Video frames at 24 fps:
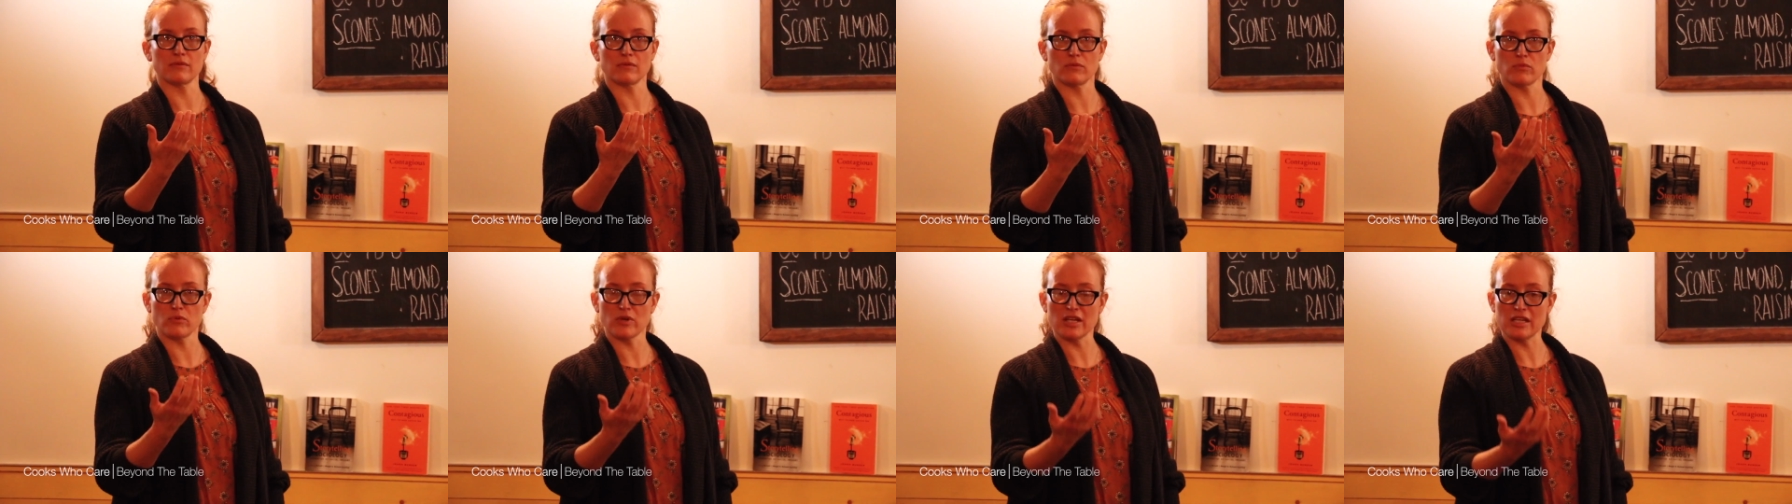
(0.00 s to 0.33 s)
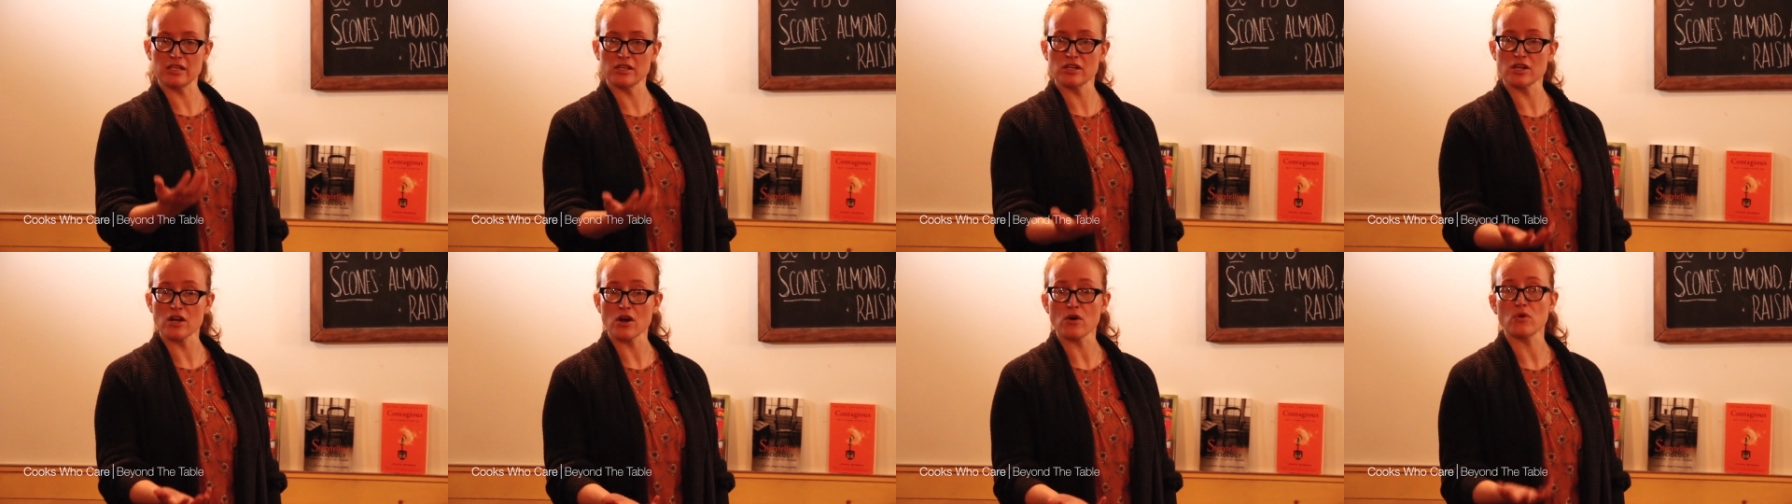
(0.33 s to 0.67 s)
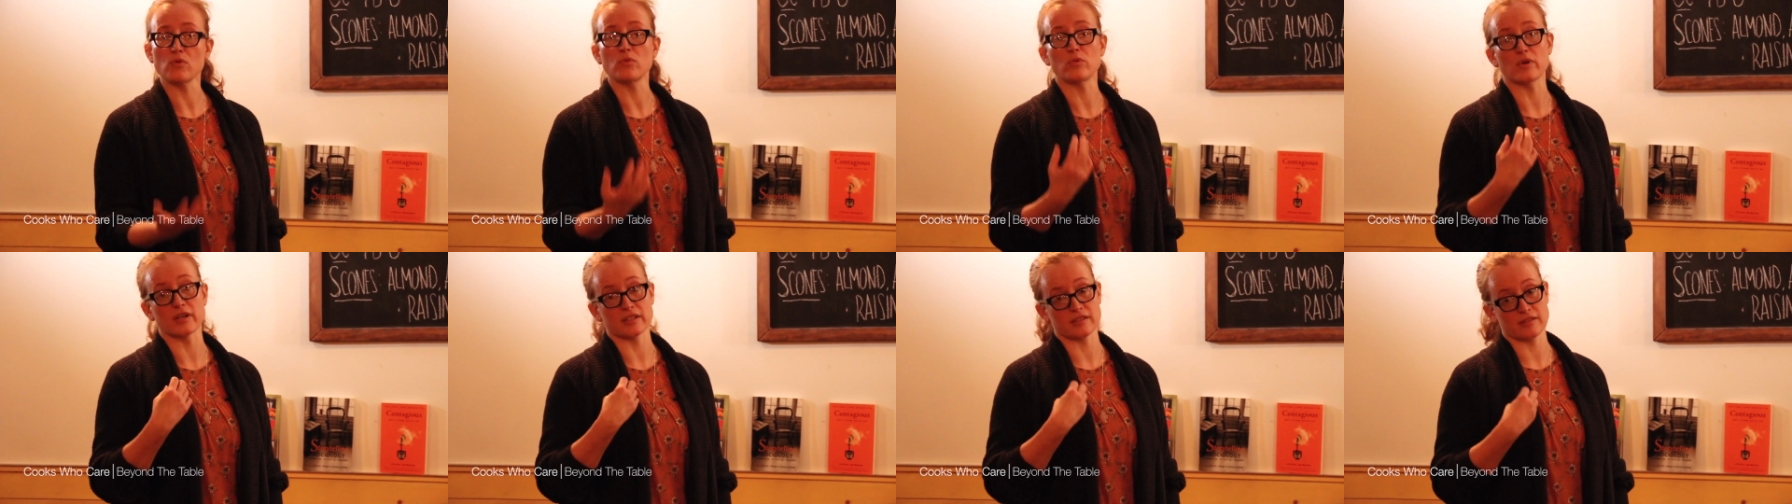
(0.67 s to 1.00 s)
we know
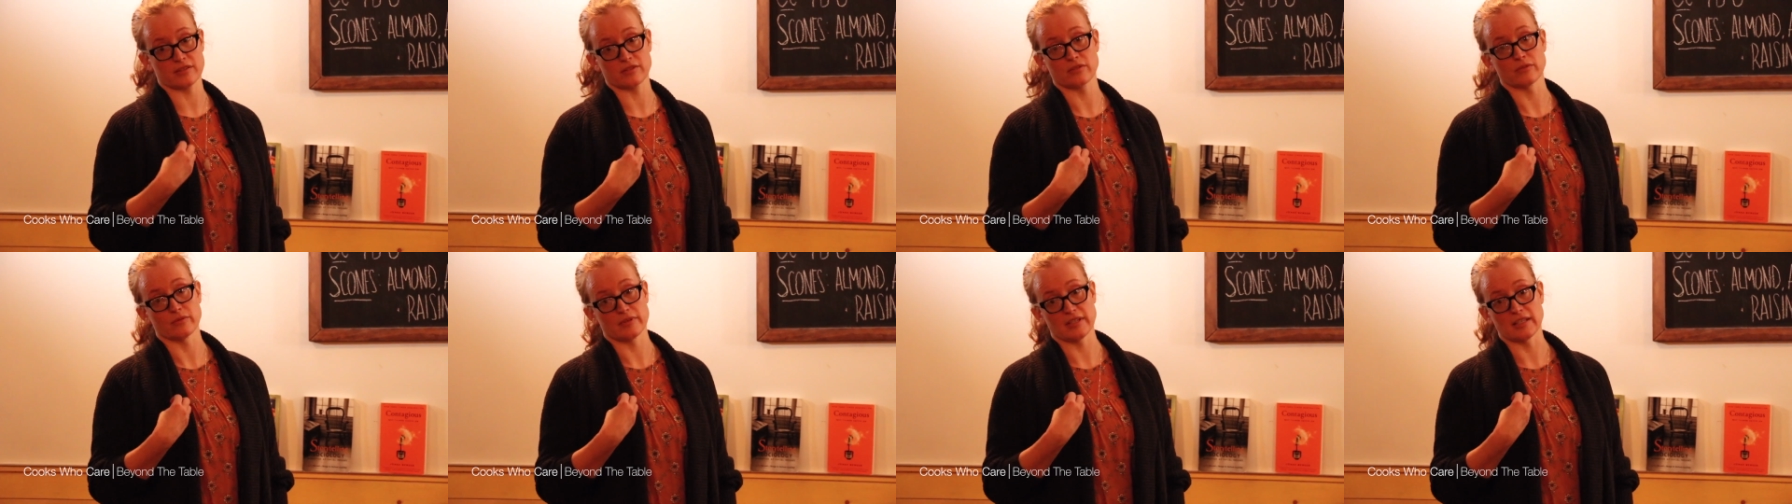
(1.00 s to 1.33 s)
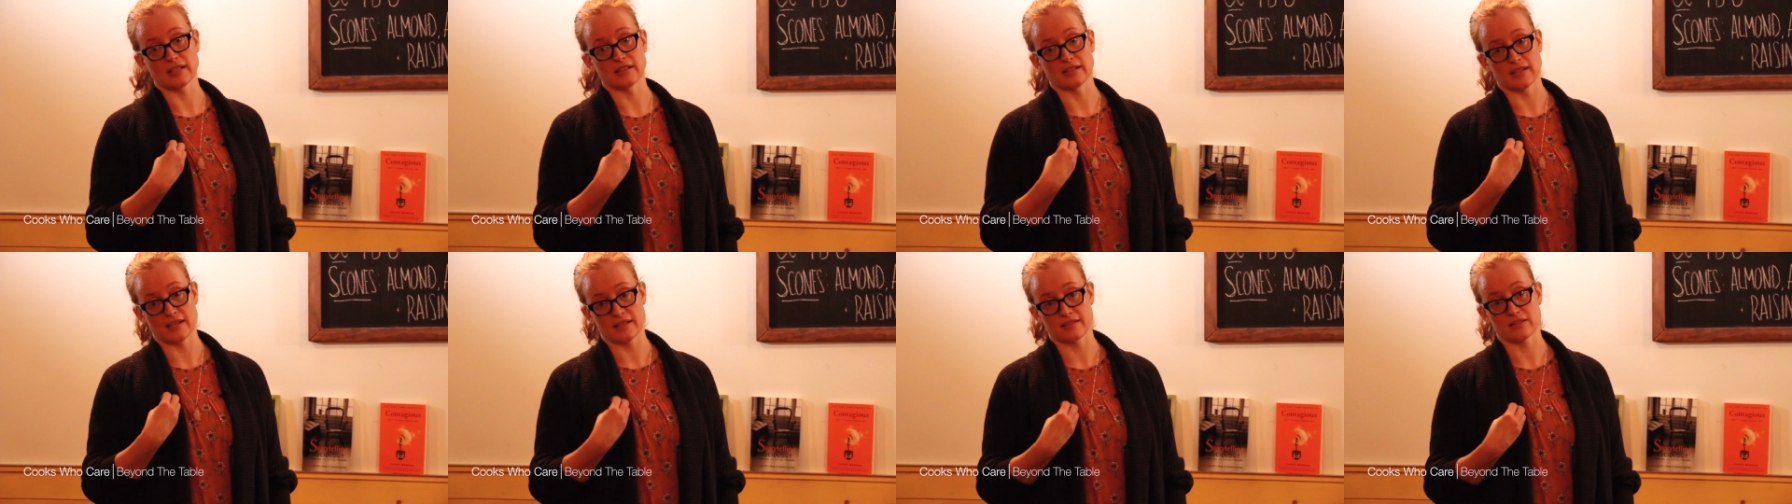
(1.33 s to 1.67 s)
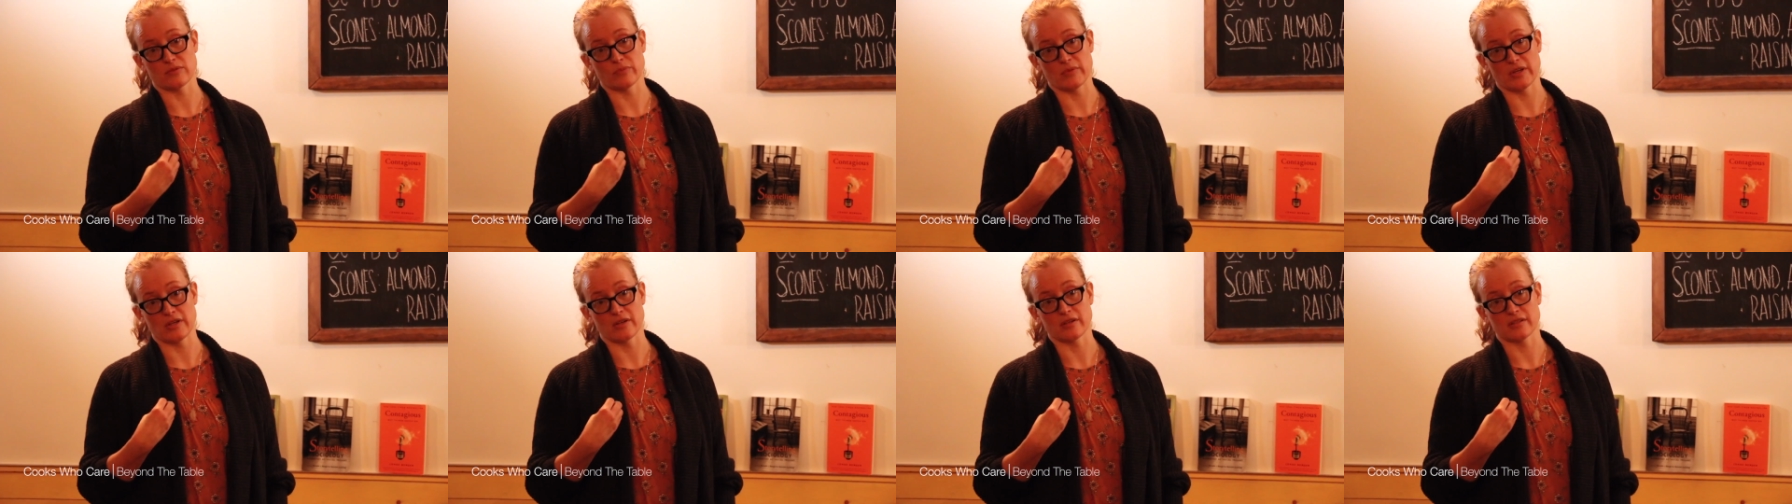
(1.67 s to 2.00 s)
what to eat
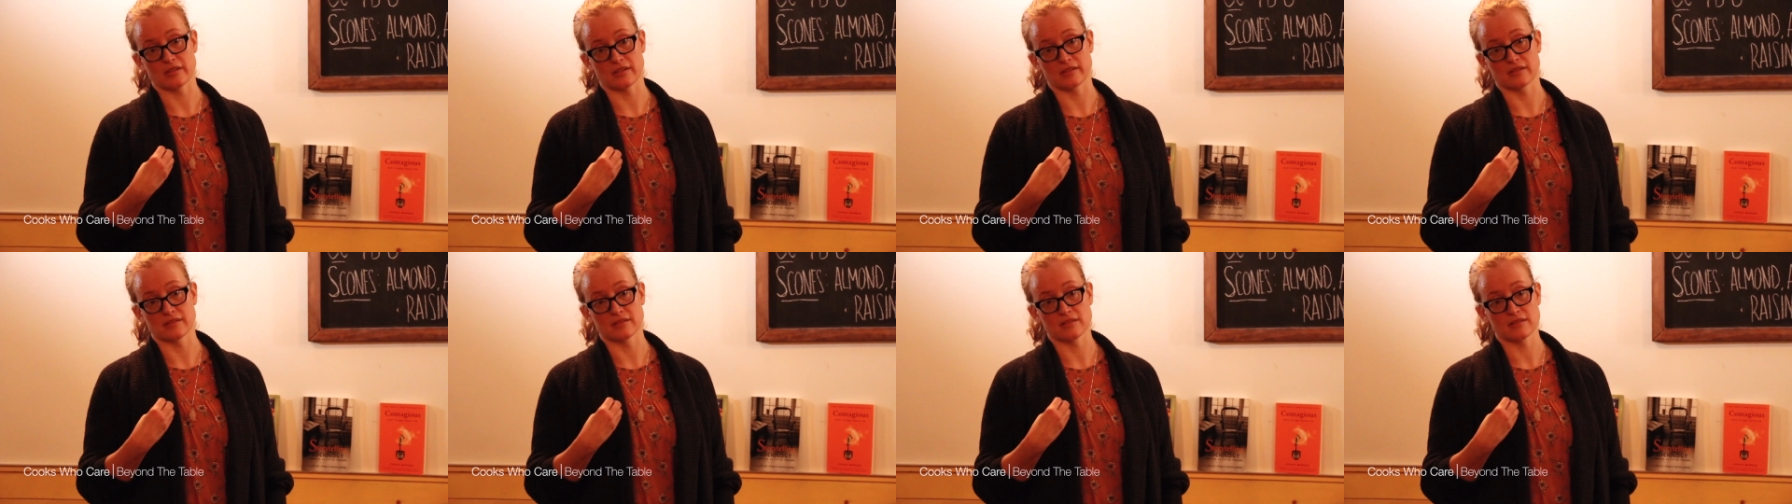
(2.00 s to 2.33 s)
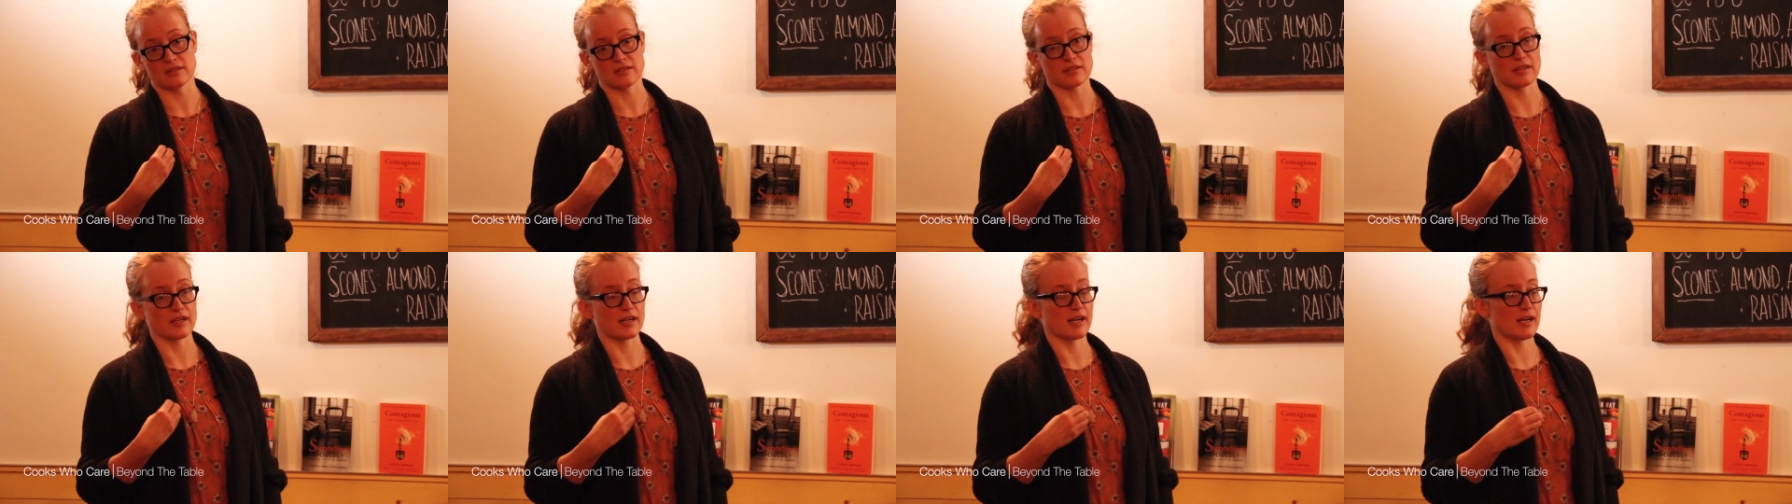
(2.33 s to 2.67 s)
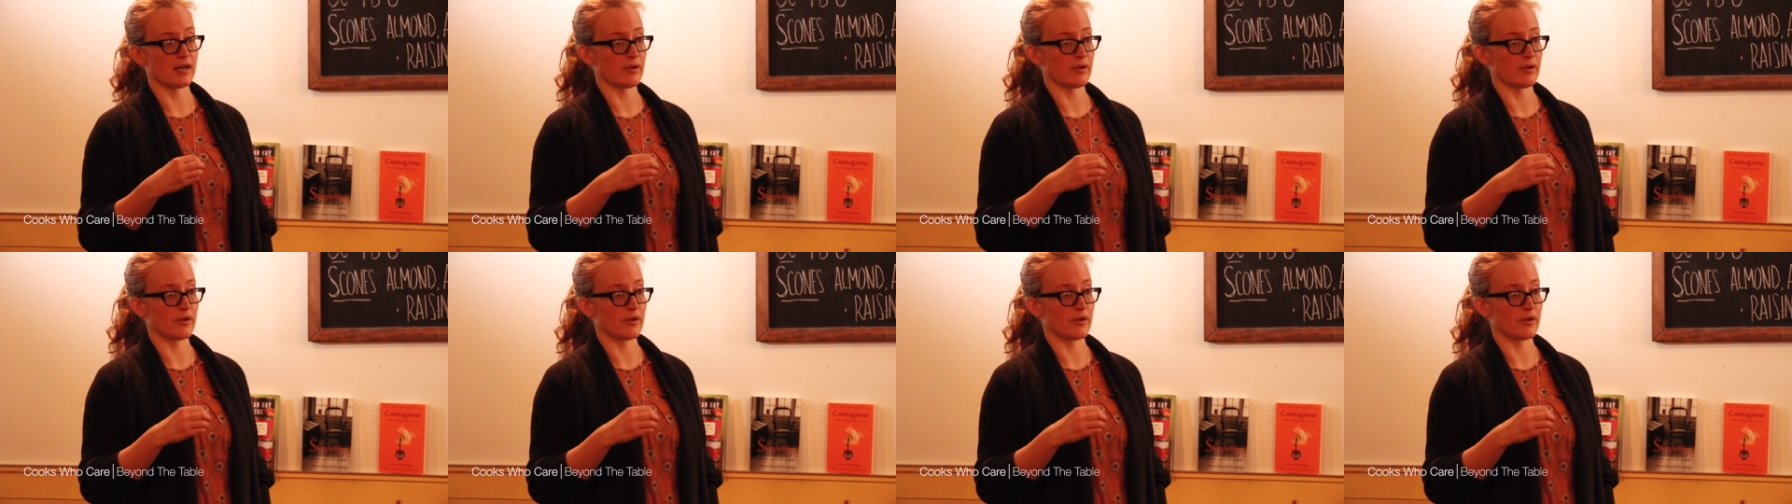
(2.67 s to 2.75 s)
as Americans.